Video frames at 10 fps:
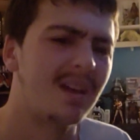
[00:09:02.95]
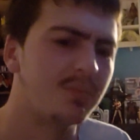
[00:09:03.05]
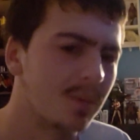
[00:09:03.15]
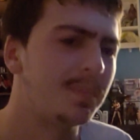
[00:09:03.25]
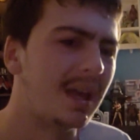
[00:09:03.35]

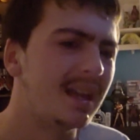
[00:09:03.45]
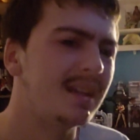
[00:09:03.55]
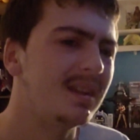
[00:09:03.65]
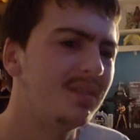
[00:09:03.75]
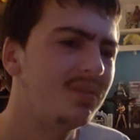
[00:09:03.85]

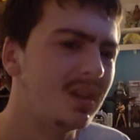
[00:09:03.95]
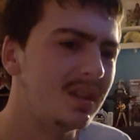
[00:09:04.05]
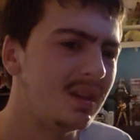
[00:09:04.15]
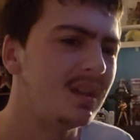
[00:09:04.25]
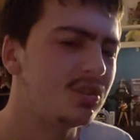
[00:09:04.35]
repetitive
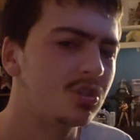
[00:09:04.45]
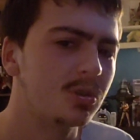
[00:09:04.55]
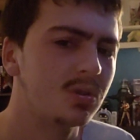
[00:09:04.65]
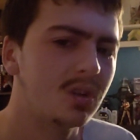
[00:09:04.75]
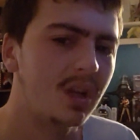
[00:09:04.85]
in
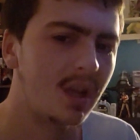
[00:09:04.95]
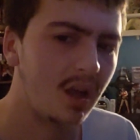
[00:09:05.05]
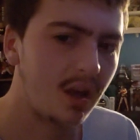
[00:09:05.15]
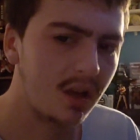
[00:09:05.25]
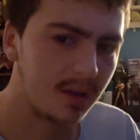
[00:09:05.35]
nature.
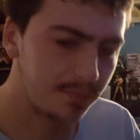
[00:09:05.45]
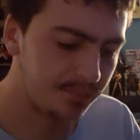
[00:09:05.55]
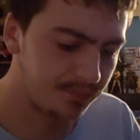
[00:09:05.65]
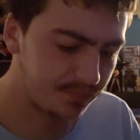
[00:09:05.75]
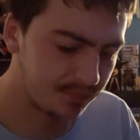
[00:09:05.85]

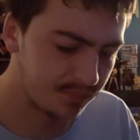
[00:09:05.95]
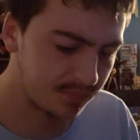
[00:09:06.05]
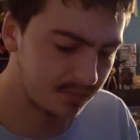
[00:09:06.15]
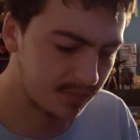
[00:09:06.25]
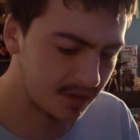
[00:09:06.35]
Um,
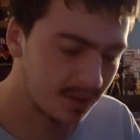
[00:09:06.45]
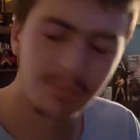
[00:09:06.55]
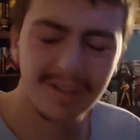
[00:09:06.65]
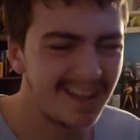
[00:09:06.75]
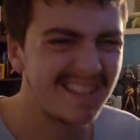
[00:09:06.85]

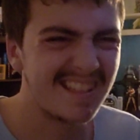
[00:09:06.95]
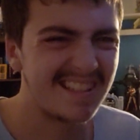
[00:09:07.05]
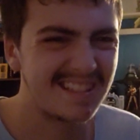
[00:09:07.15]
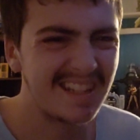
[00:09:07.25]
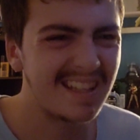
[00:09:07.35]
but as it
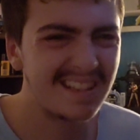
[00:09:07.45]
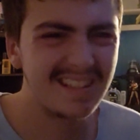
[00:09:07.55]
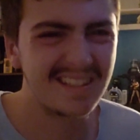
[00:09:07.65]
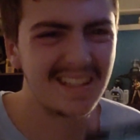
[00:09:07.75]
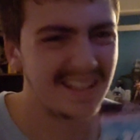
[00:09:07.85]

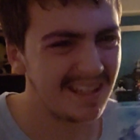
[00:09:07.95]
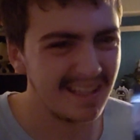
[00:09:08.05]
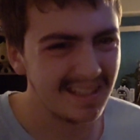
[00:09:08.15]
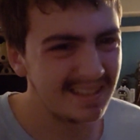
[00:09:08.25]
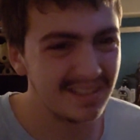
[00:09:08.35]
stands,
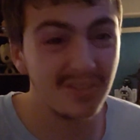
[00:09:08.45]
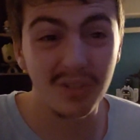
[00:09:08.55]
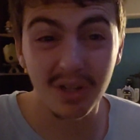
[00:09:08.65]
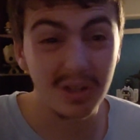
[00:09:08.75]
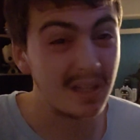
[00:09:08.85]
it's a
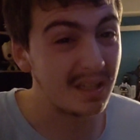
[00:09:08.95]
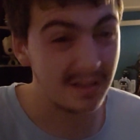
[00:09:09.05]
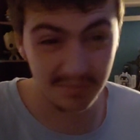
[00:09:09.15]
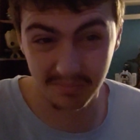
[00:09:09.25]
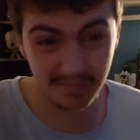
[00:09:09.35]
very